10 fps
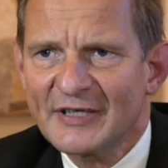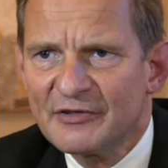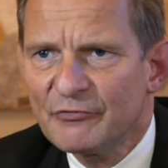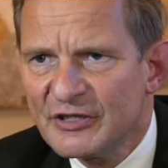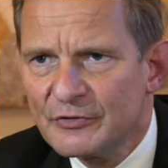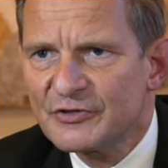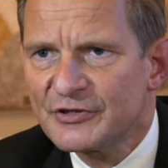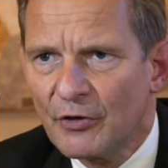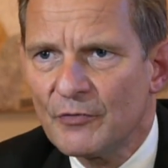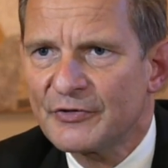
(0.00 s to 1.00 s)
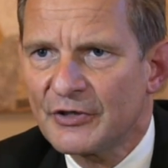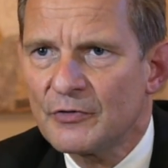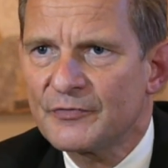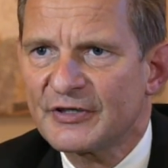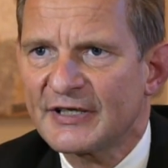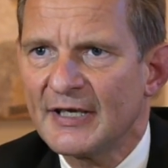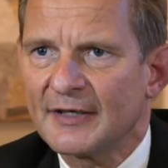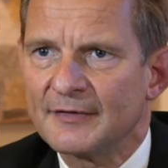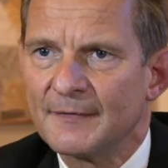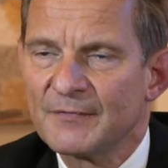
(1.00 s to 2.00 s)
can reuse it over and over
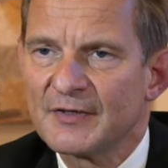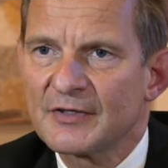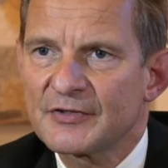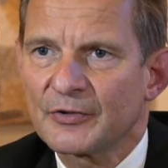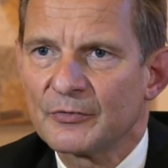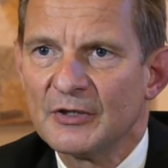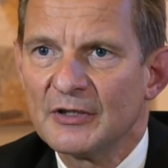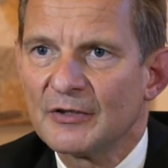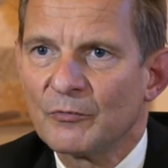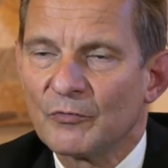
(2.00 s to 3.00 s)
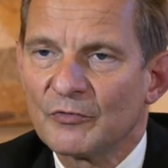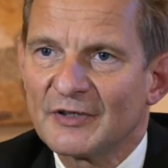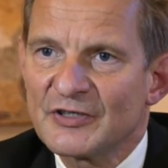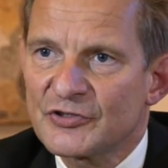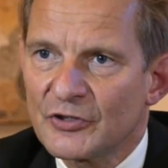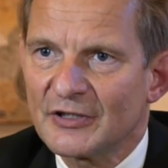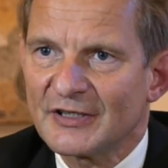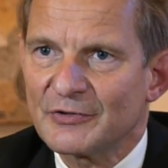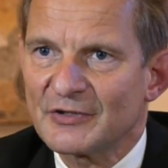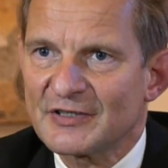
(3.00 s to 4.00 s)
again. So then
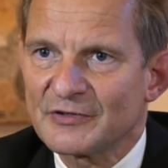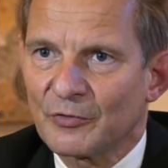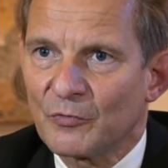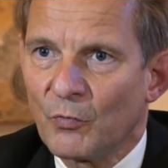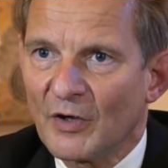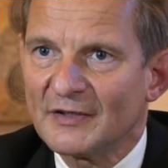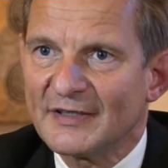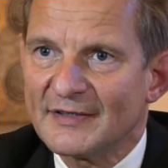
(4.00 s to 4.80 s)
suddenly you is look, one